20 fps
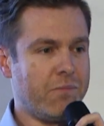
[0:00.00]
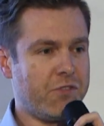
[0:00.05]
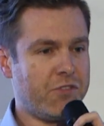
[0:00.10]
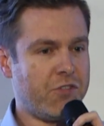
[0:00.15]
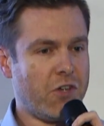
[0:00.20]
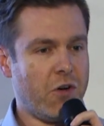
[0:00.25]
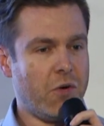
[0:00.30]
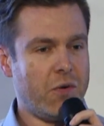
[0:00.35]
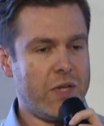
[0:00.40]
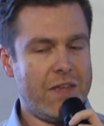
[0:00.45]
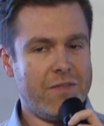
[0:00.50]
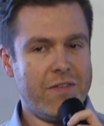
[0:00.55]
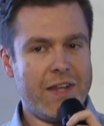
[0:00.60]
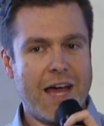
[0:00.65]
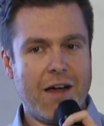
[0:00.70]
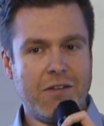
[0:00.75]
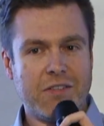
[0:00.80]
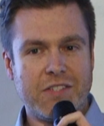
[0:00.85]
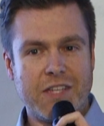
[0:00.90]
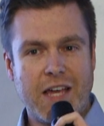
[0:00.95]
So even
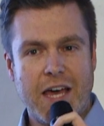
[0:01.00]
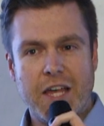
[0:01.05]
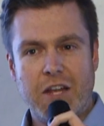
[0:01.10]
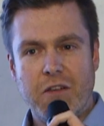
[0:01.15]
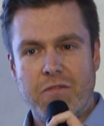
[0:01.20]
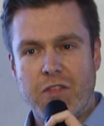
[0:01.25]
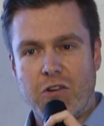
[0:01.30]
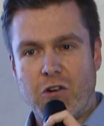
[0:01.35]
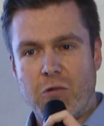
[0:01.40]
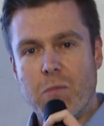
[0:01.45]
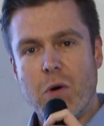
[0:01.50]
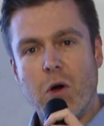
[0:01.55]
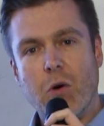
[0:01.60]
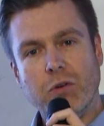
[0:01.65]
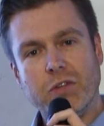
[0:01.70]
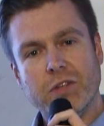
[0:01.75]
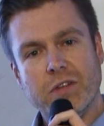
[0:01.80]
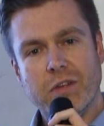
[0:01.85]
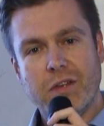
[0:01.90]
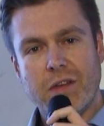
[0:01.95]
outside of the
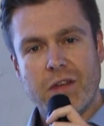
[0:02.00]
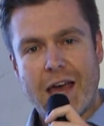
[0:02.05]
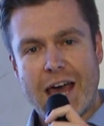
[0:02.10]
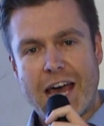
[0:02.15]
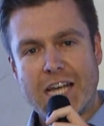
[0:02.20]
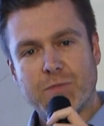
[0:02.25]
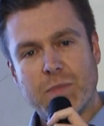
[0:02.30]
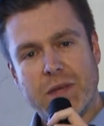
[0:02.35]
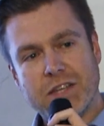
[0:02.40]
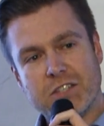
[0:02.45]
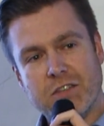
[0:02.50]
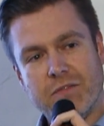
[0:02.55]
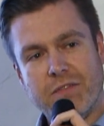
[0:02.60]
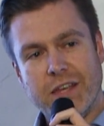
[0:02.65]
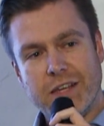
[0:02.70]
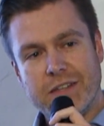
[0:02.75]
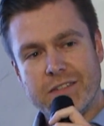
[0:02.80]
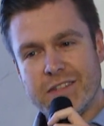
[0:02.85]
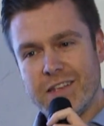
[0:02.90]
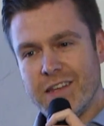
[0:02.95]
remote aspects of
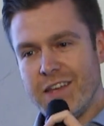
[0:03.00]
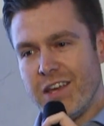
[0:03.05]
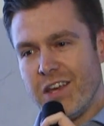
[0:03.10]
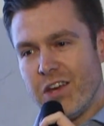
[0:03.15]
things,